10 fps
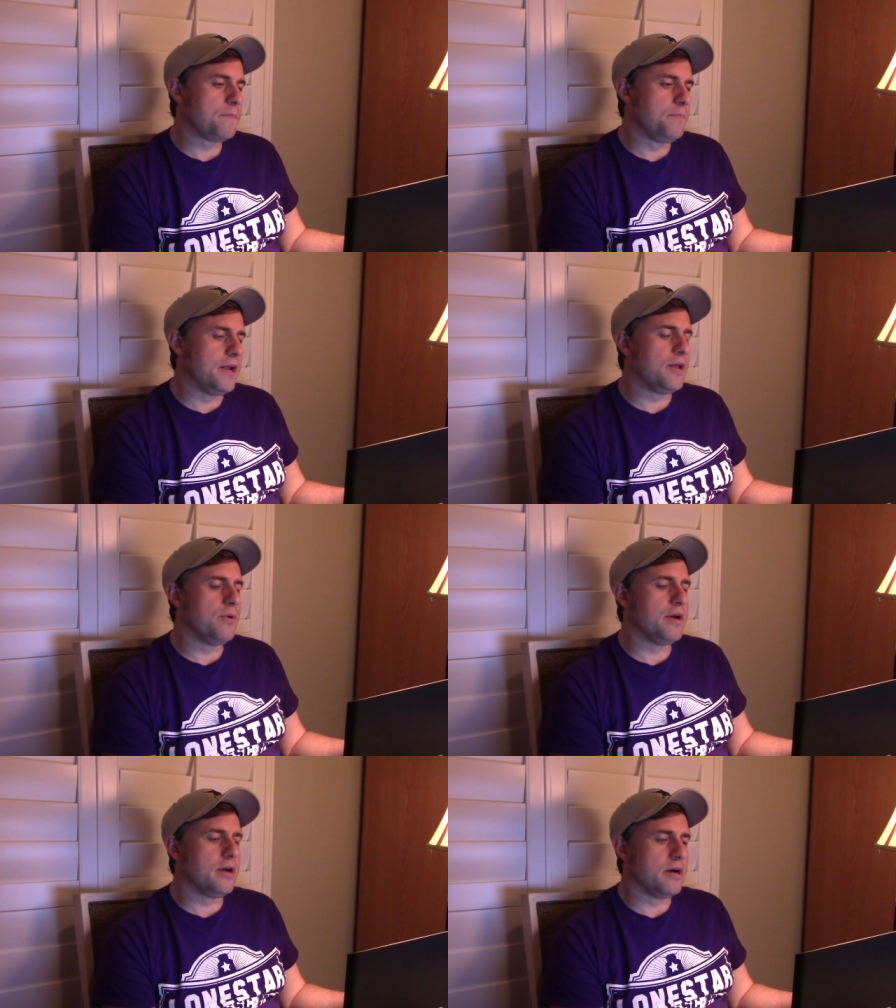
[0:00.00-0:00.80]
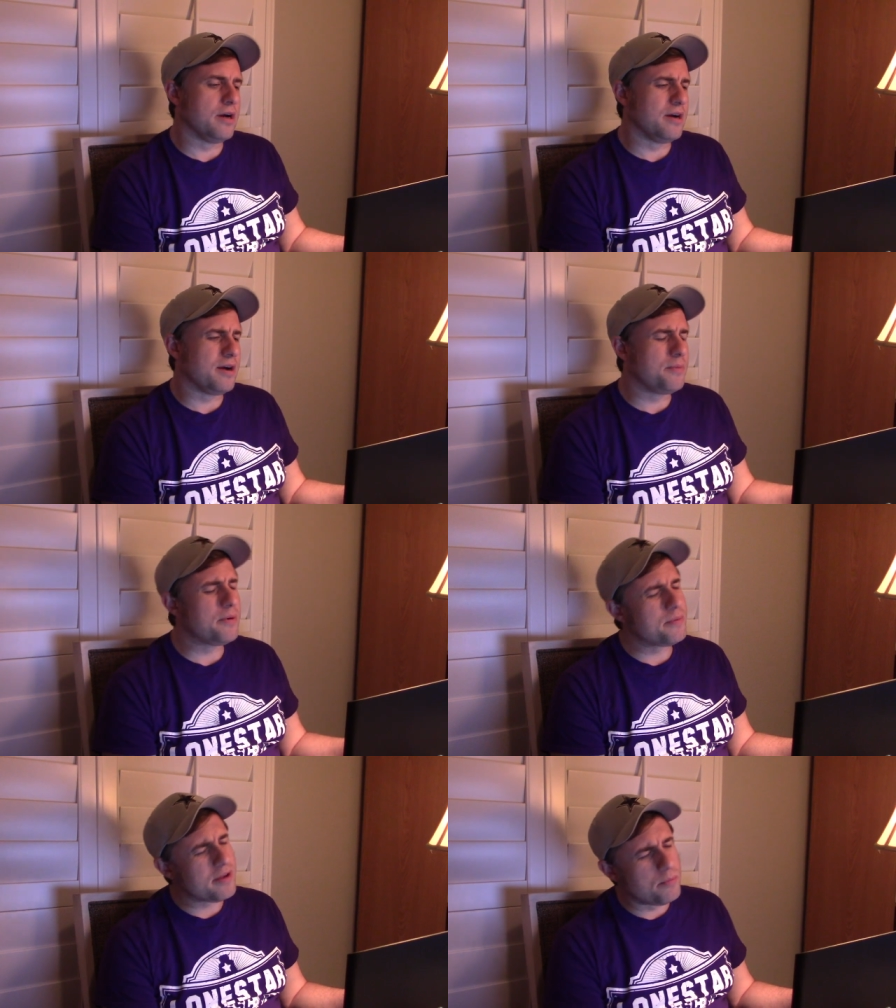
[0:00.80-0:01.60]
But anyway,
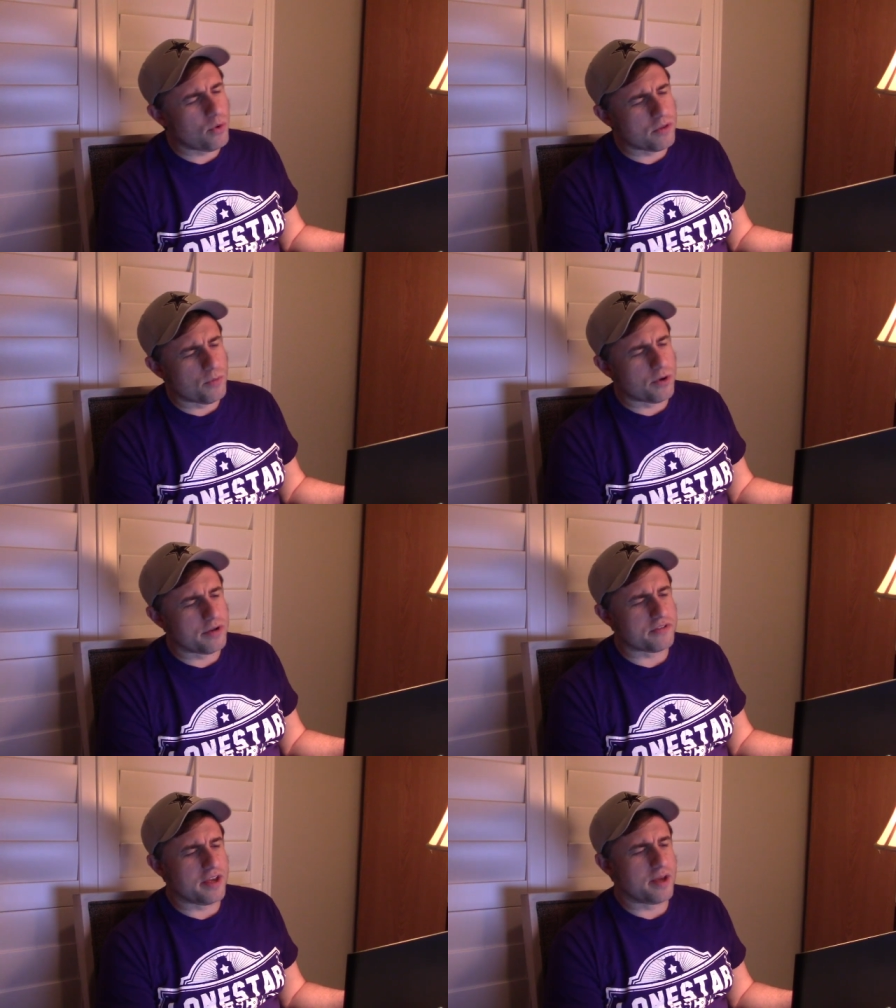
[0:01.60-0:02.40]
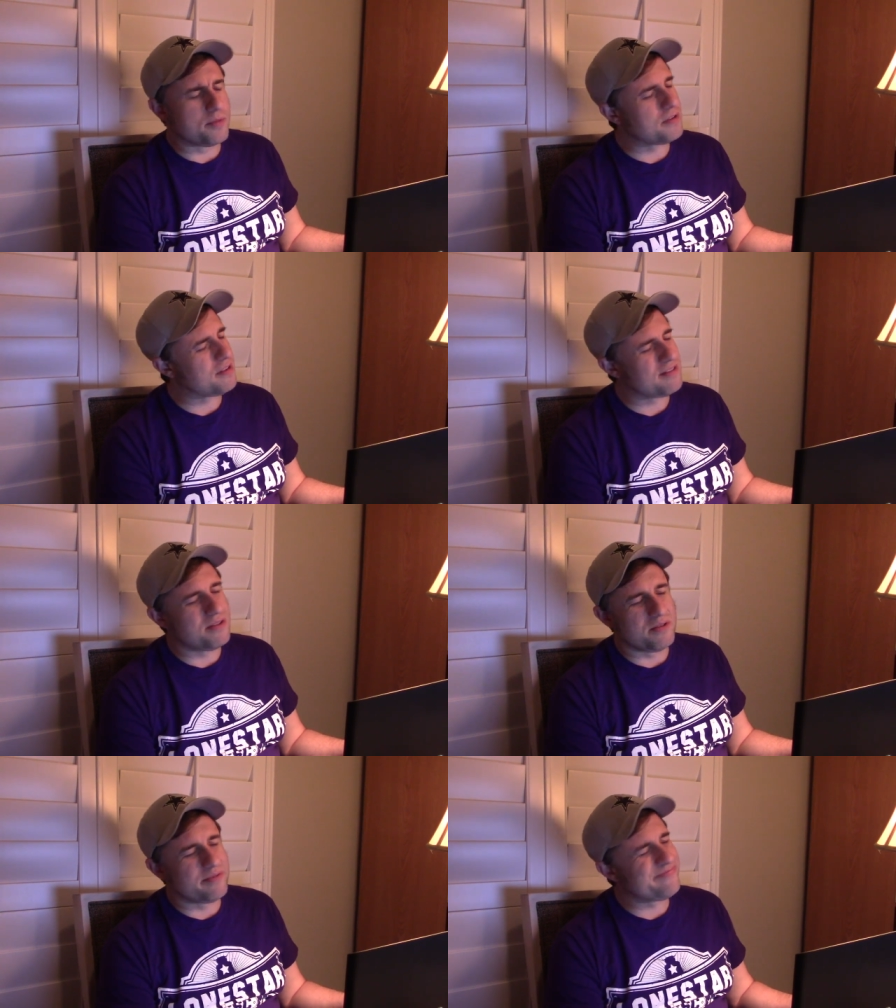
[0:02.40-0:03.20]
I'm going to take Baltimore in this game because
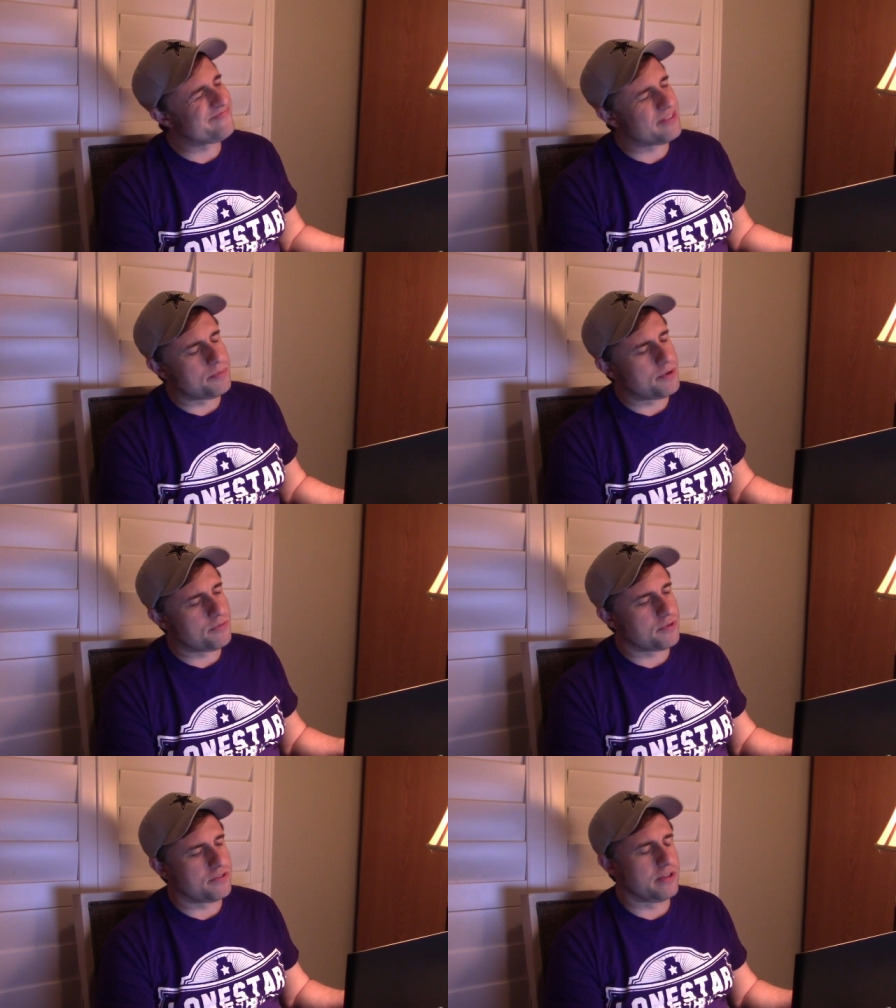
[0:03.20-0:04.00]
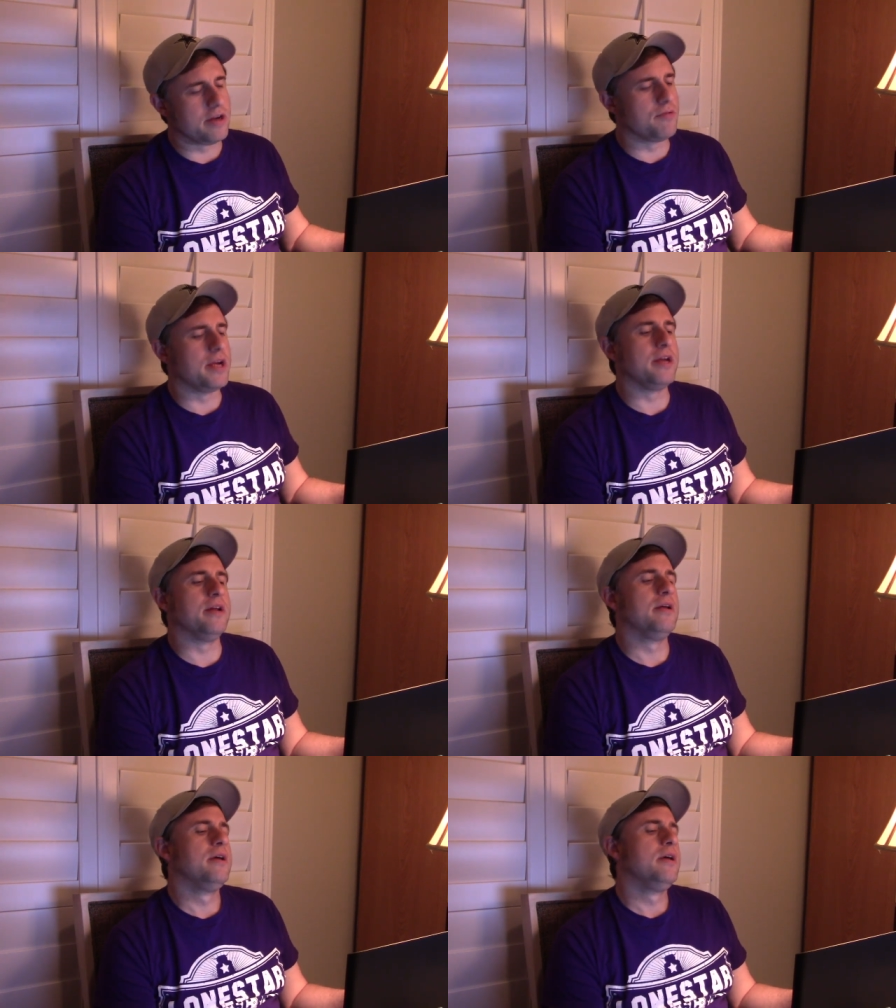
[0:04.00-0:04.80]
Pittsburgh's still not right
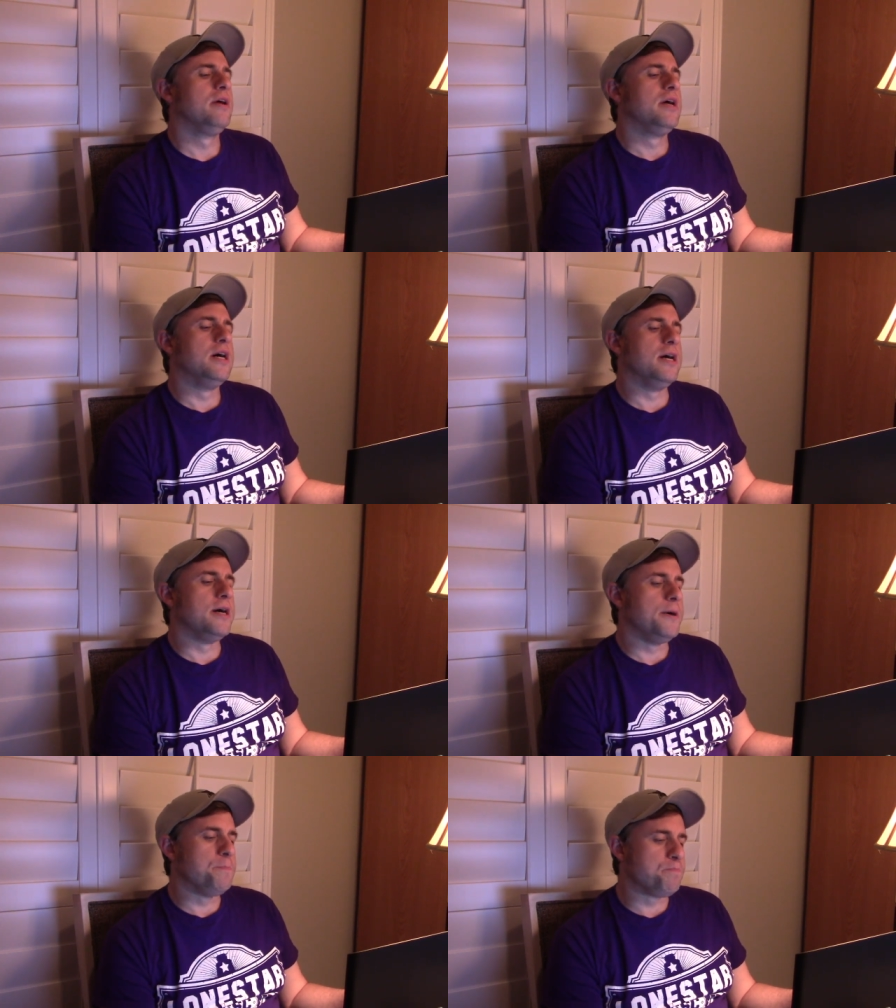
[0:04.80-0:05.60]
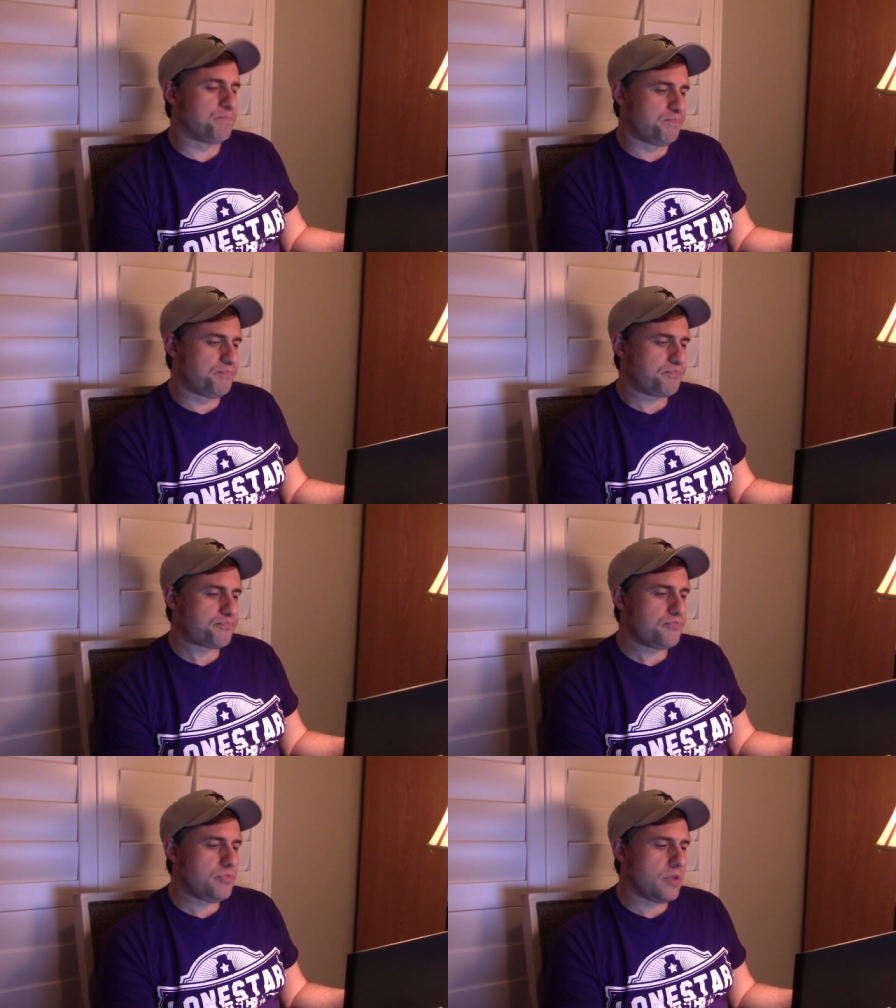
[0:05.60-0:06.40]
yet. And
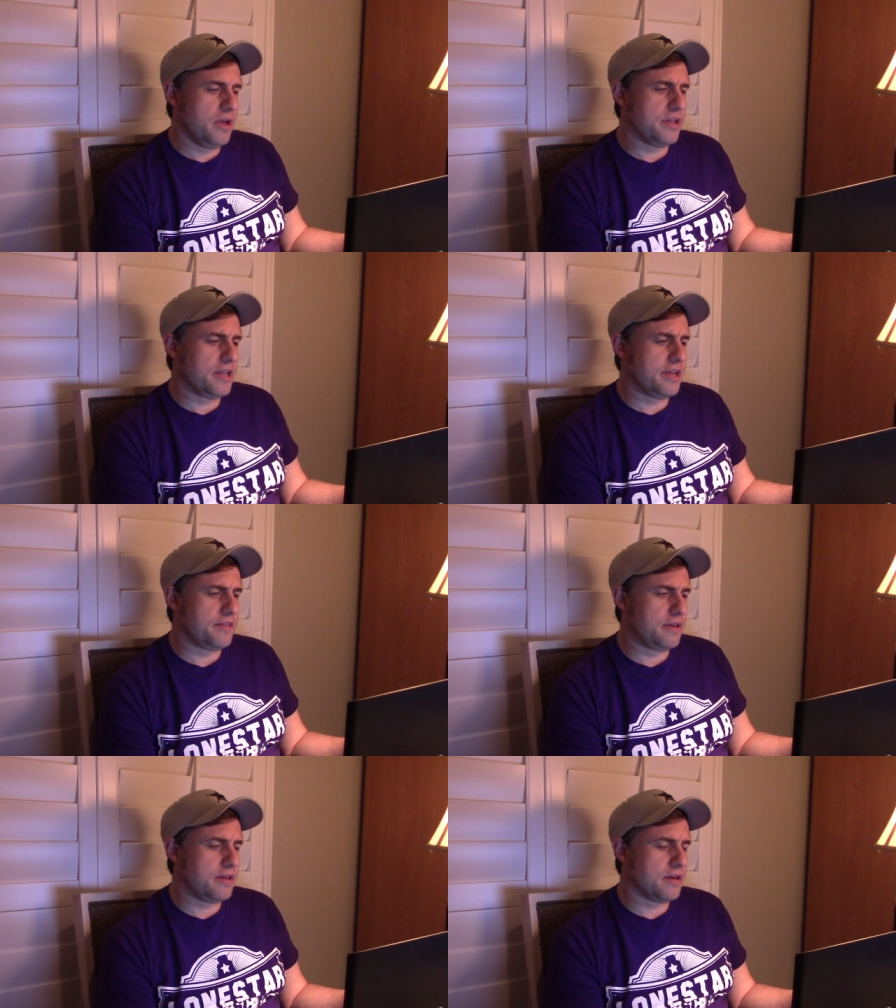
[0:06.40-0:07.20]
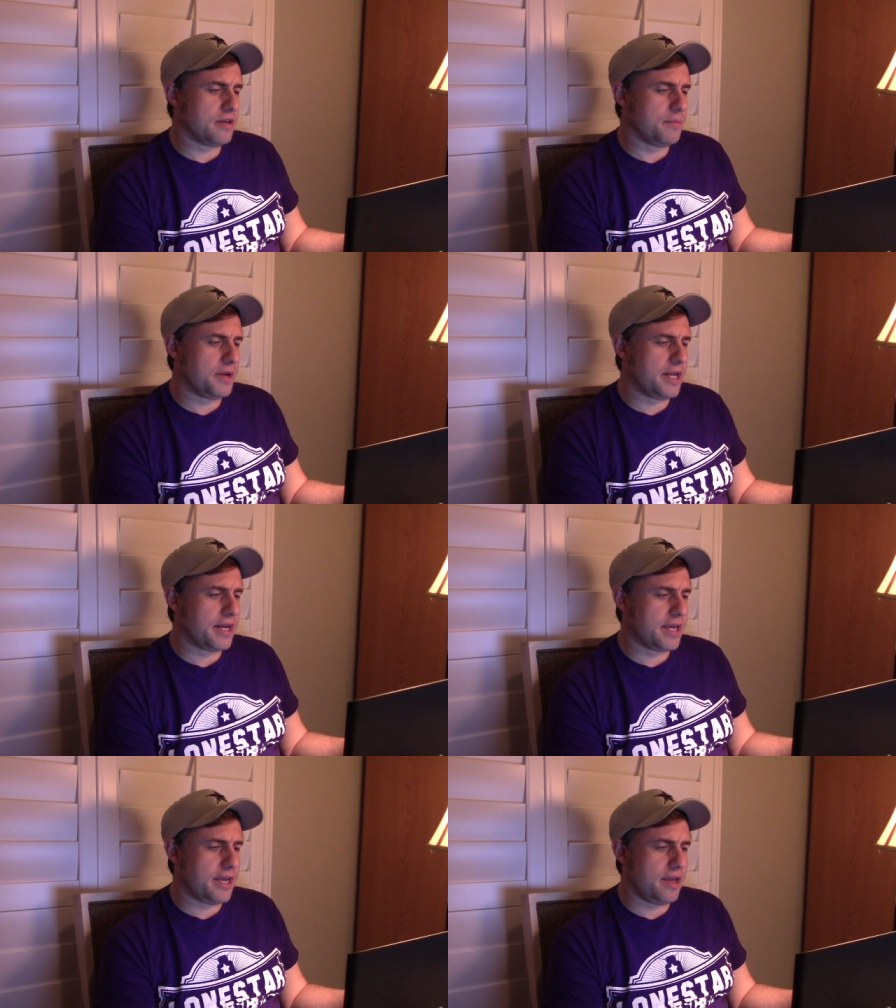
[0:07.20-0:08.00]
then you get the Monday
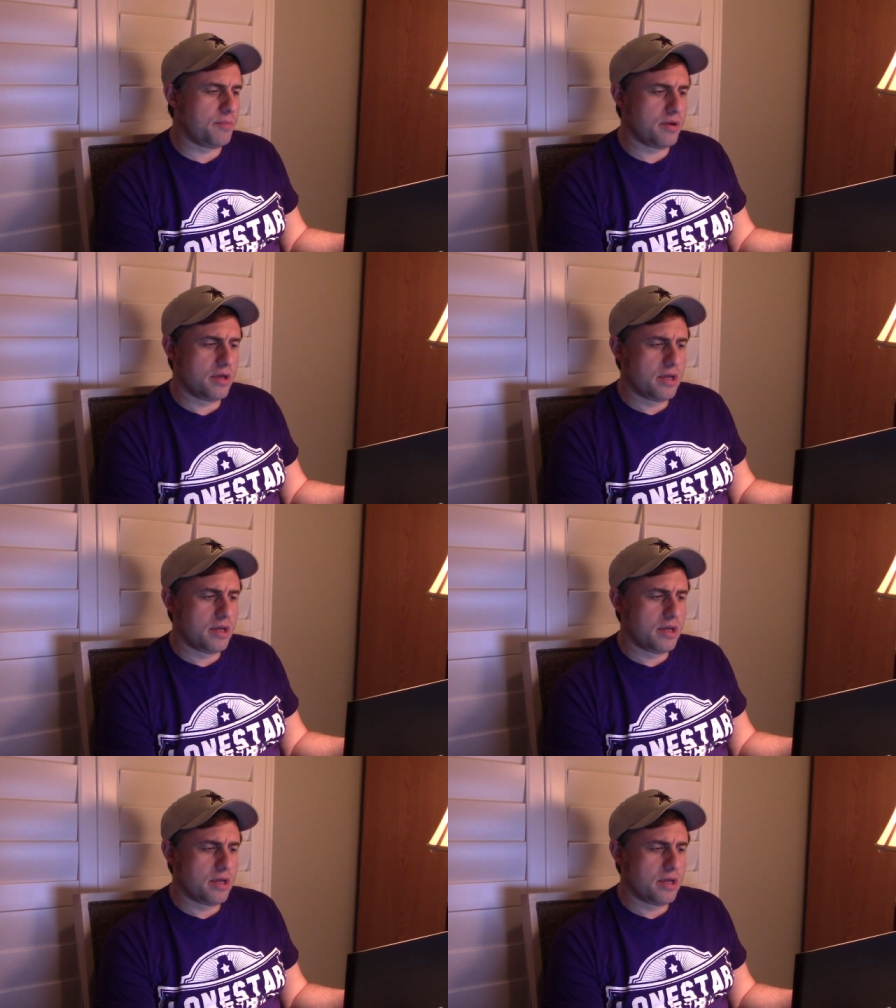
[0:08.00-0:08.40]
night game.